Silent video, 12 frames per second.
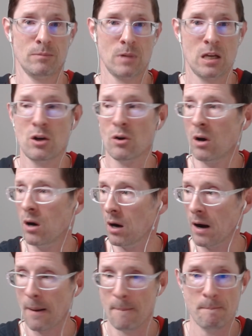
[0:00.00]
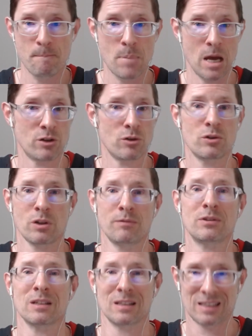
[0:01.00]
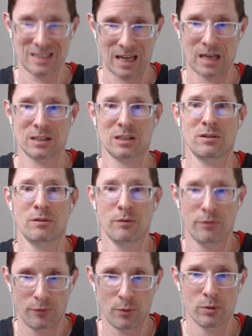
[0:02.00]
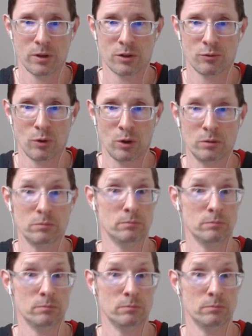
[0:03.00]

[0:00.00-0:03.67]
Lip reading: Here are measures of success for this role.